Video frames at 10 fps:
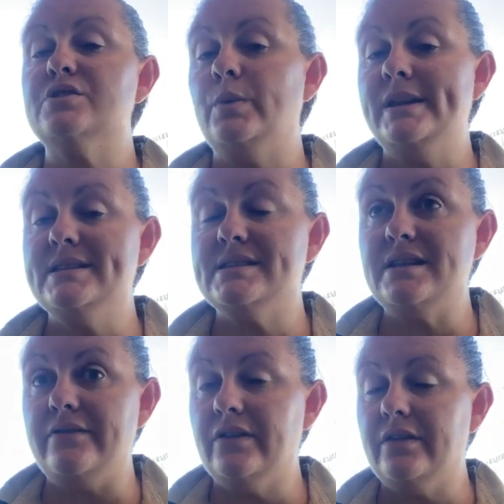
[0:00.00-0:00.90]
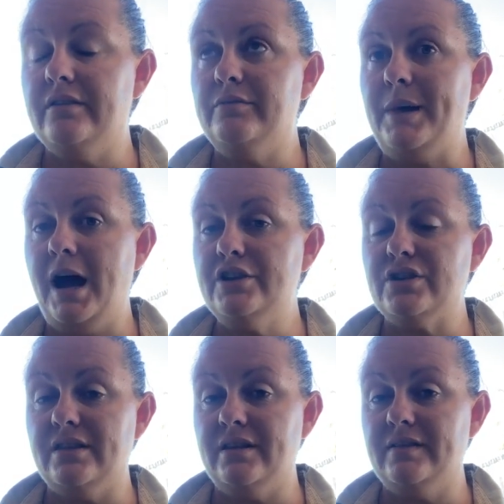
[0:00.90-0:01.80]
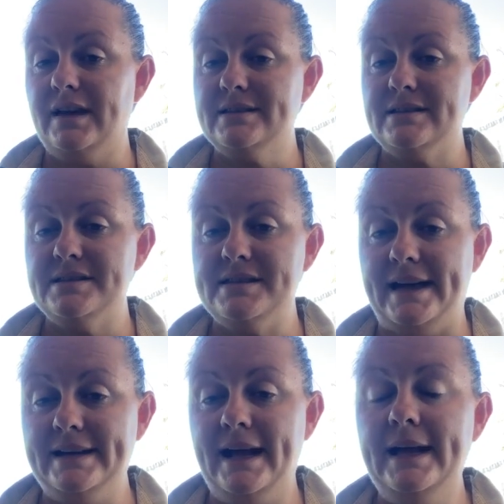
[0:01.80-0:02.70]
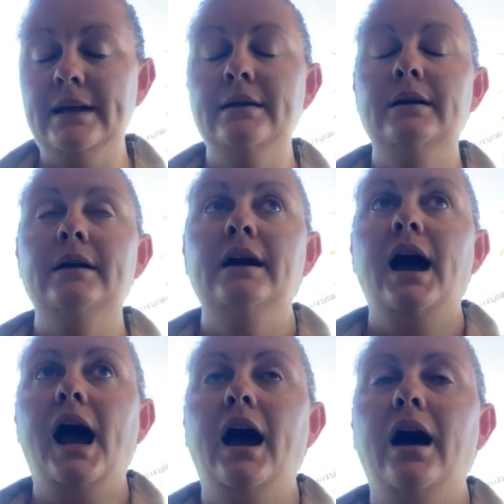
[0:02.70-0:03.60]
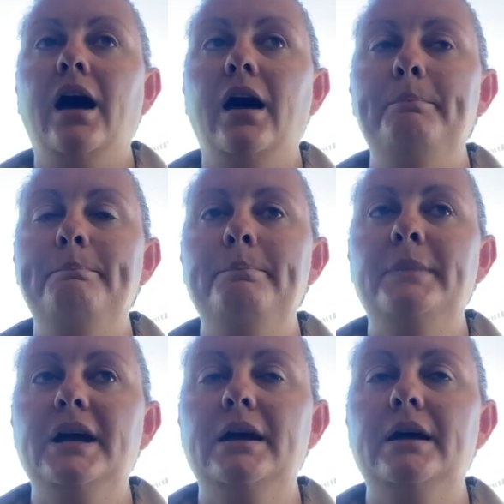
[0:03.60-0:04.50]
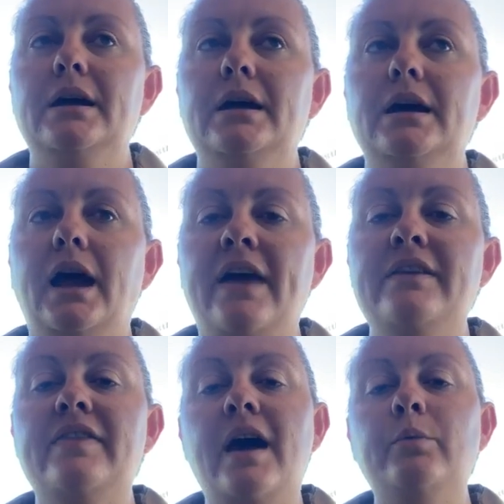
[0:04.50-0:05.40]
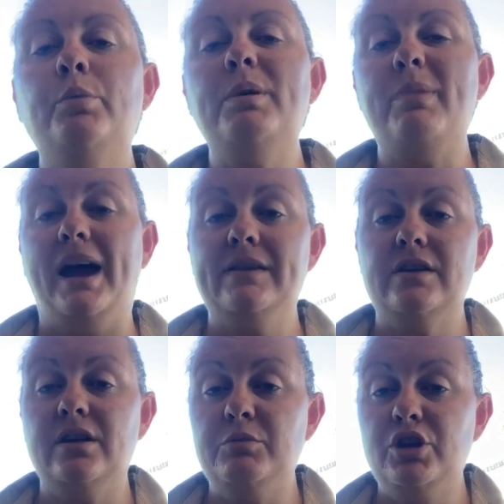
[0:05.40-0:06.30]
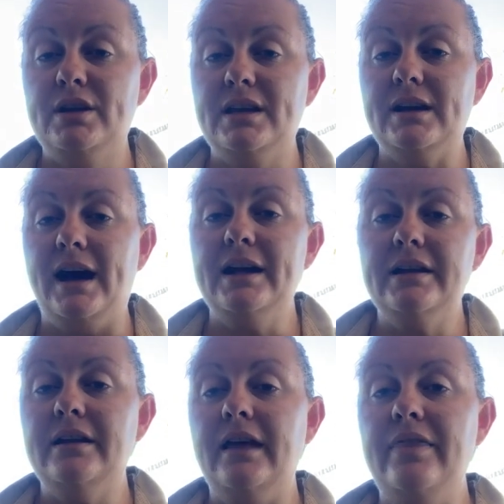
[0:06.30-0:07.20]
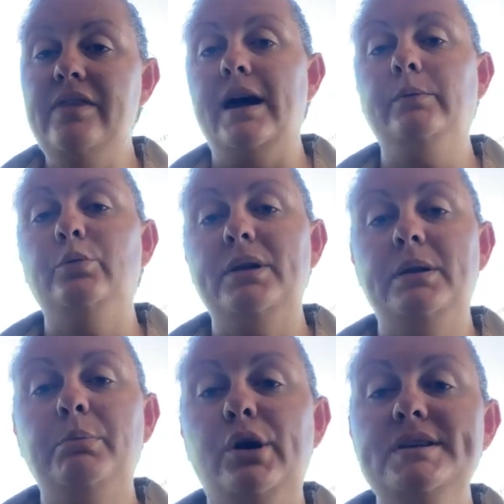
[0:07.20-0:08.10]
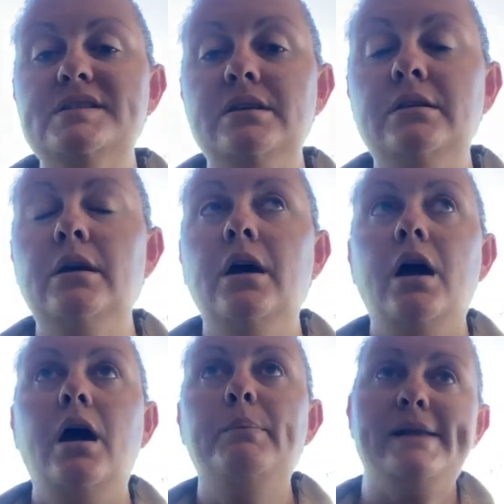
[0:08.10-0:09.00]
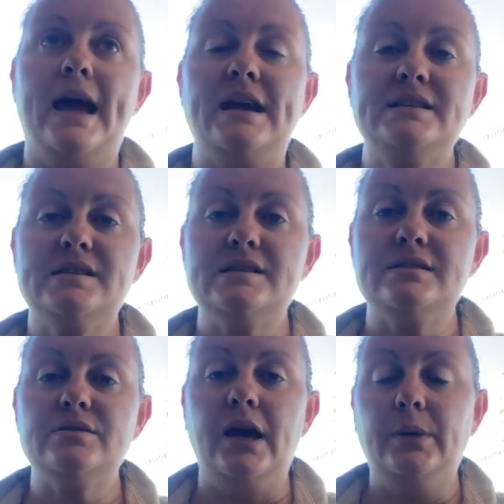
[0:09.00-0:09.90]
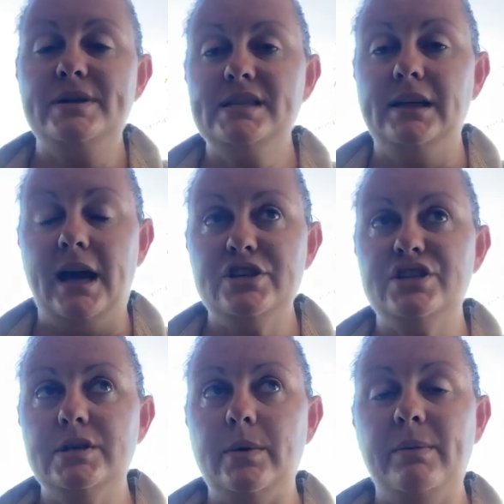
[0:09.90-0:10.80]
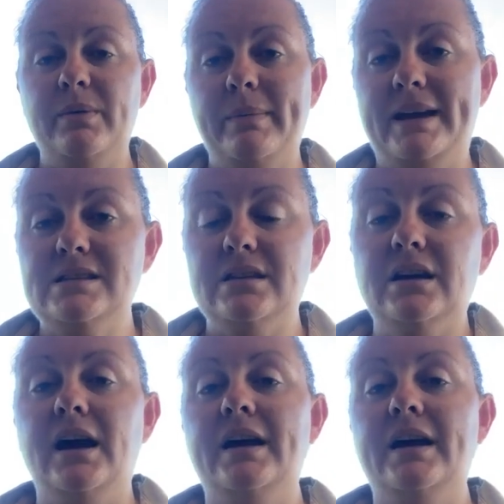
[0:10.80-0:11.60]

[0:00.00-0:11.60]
the 27th of March. I think that's the Saturday. And then that will be back at the community garden, and that will be in person. But as like we did last year when we went back to the